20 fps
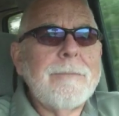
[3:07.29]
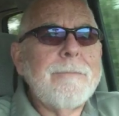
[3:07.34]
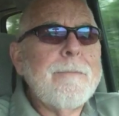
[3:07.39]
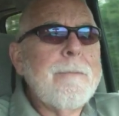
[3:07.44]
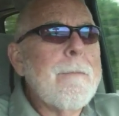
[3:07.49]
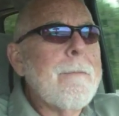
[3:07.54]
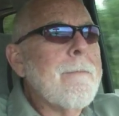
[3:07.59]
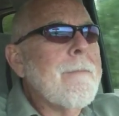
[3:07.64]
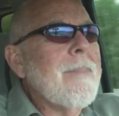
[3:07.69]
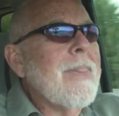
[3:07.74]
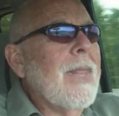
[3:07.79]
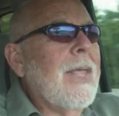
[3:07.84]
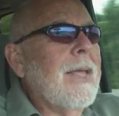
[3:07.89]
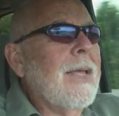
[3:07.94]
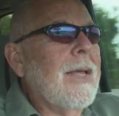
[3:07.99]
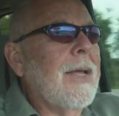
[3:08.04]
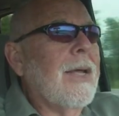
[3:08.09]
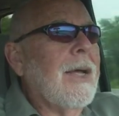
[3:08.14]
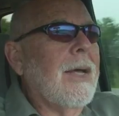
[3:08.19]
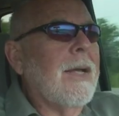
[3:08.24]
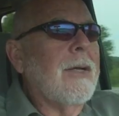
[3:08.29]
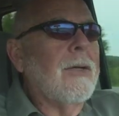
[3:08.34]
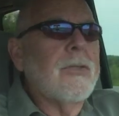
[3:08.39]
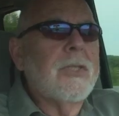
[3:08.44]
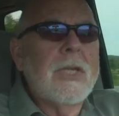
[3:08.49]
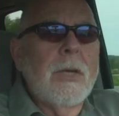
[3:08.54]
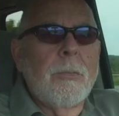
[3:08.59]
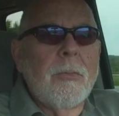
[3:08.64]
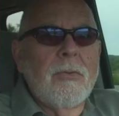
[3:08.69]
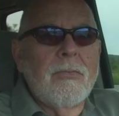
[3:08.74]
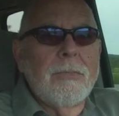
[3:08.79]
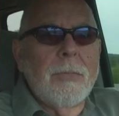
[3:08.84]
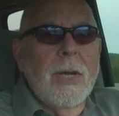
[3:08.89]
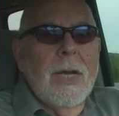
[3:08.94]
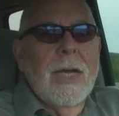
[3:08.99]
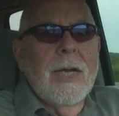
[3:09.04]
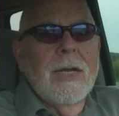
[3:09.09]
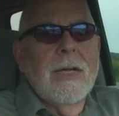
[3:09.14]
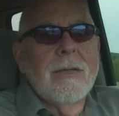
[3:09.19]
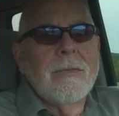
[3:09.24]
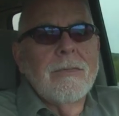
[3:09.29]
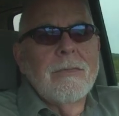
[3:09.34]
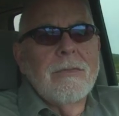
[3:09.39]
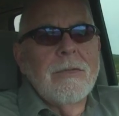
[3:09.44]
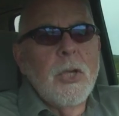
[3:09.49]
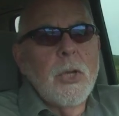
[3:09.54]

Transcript: I know some of my